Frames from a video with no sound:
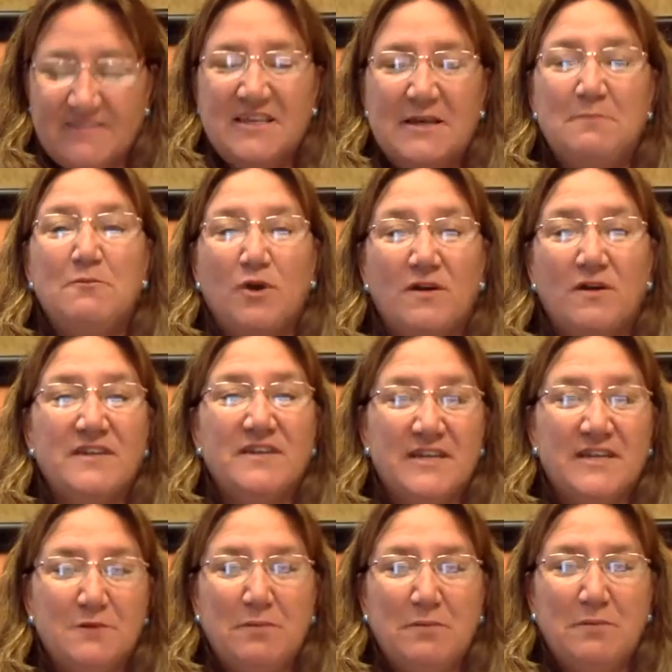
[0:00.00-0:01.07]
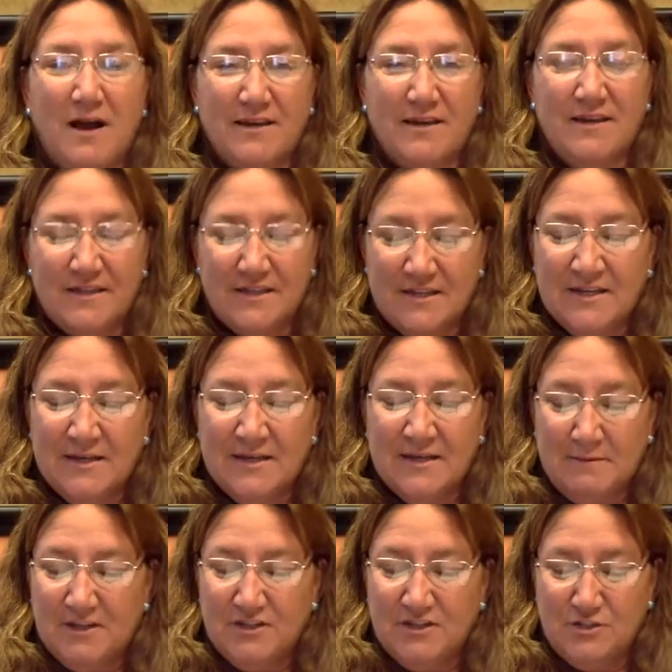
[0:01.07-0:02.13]
Keep more of it in your pocket
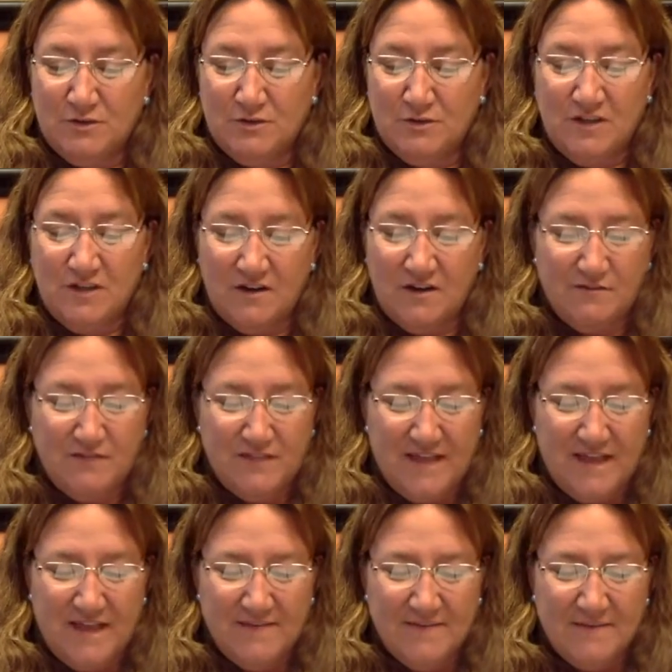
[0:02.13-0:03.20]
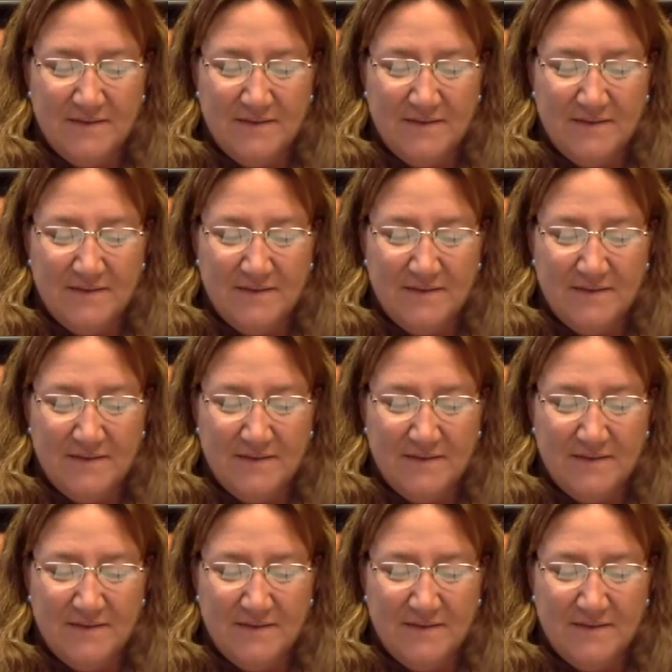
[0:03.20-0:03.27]
because you worked hard for that,